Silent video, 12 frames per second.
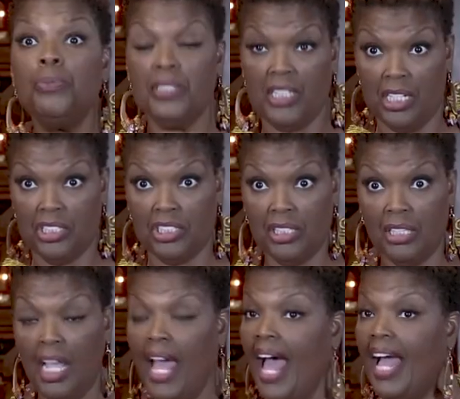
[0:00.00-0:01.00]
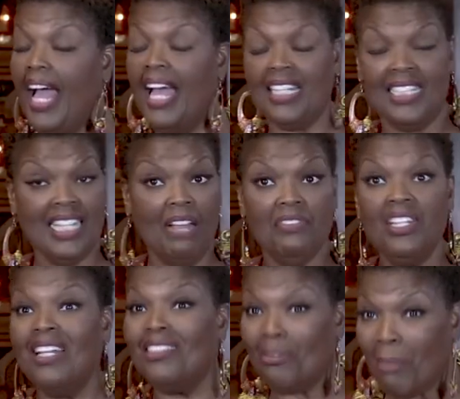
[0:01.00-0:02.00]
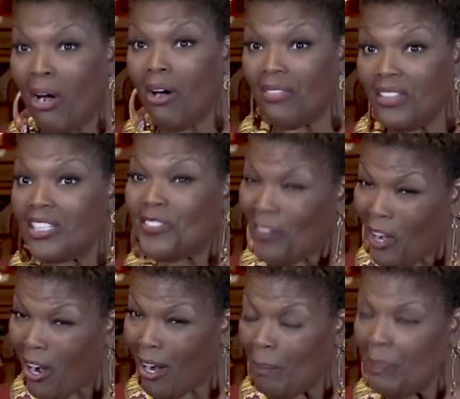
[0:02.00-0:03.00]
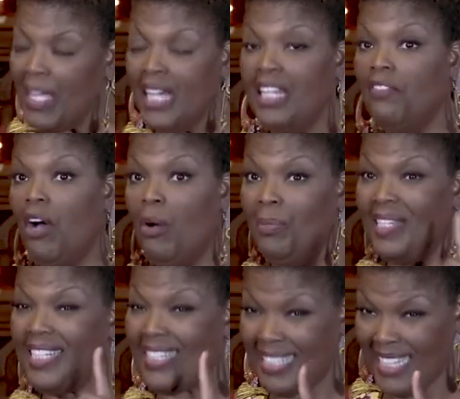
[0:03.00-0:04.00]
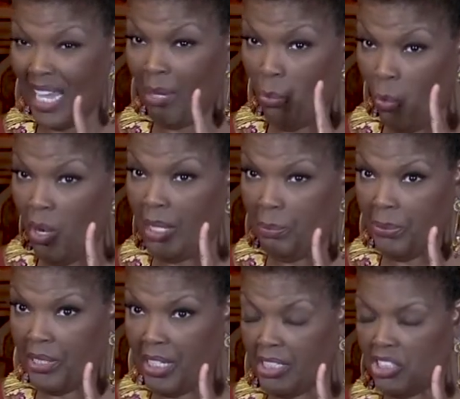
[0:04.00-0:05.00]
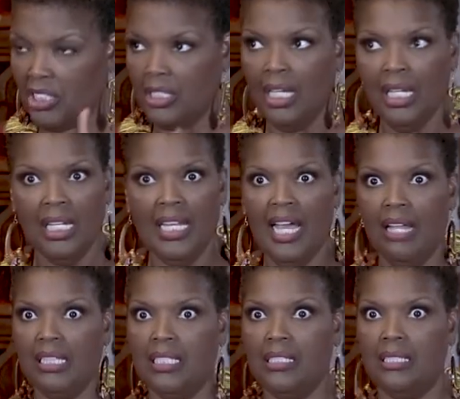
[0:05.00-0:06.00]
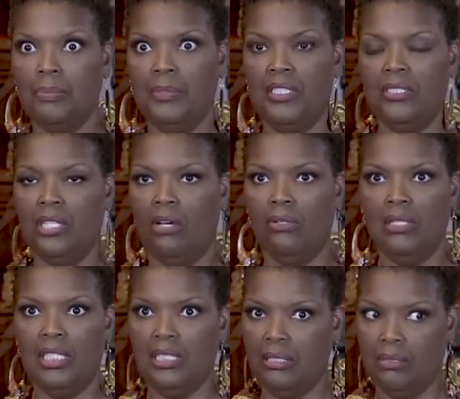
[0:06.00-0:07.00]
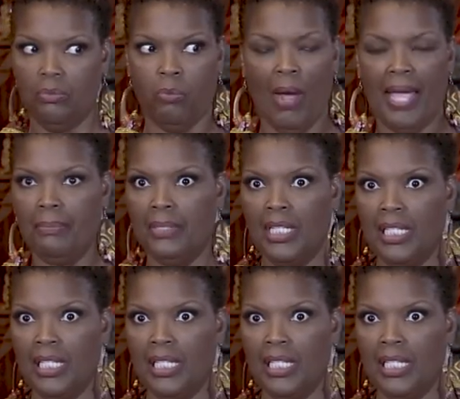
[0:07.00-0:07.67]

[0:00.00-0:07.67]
production because uh, I've done them all thus far and they've all been the same one production. Now this has been totally wiped